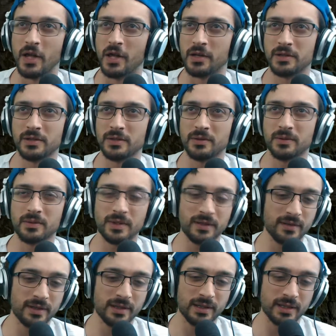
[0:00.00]
So
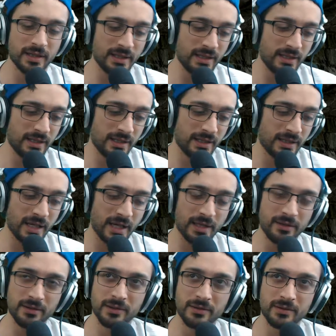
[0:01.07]
whatever, I
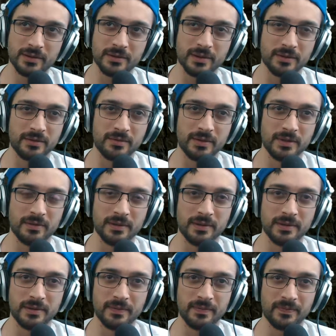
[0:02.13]
don't know what's wrong with
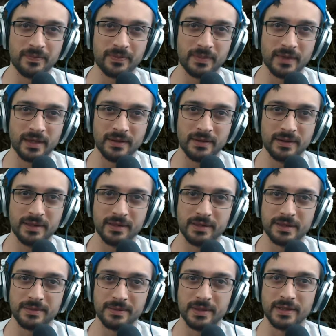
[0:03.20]
people with their
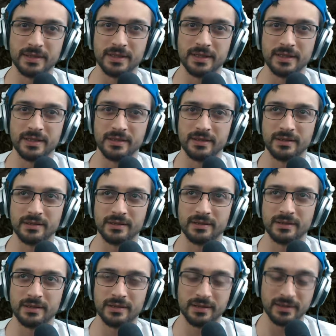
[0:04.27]
conspiracies, and
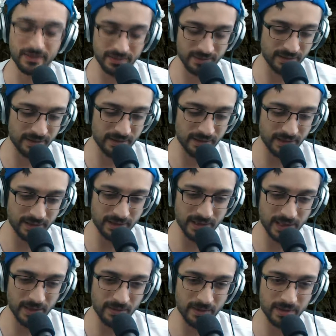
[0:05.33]

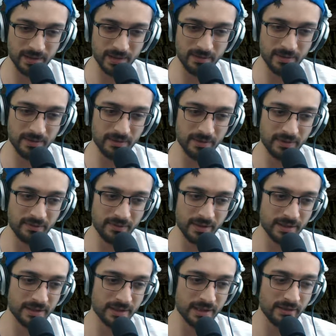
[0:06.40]
they want to point
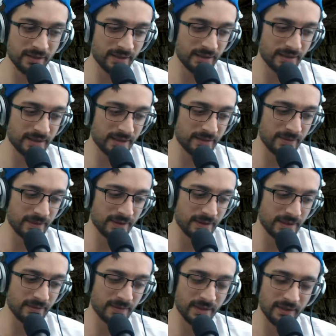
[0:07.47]
fingers. They want to think some
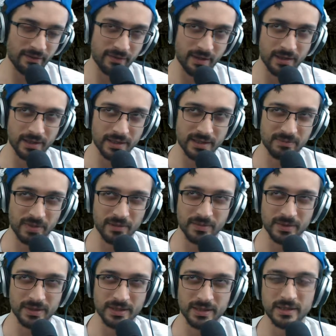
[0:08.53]
nefarious
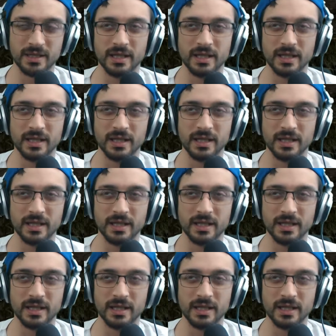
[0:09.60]
purpose is